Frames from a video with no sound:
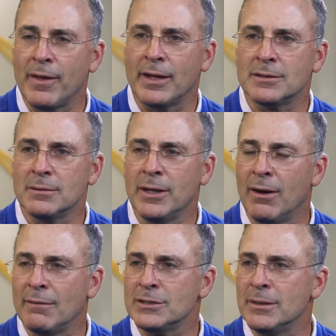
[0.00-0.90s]
I think it's, you
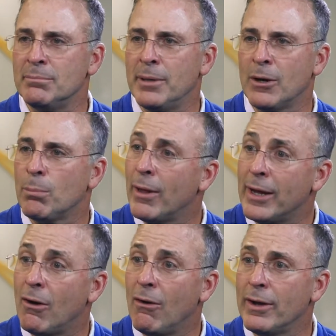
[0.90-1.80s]
know, obviously better
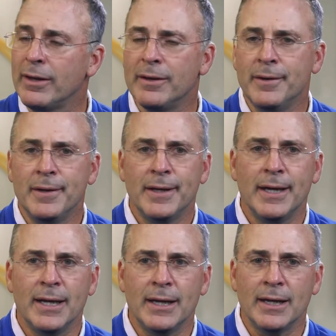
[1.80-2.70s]
play calling
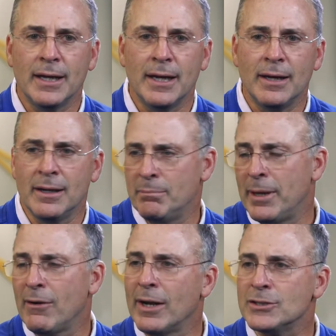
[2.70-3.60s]
and then
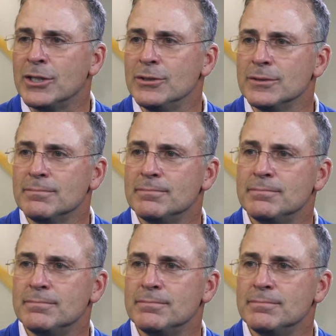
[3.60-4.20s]
better execution.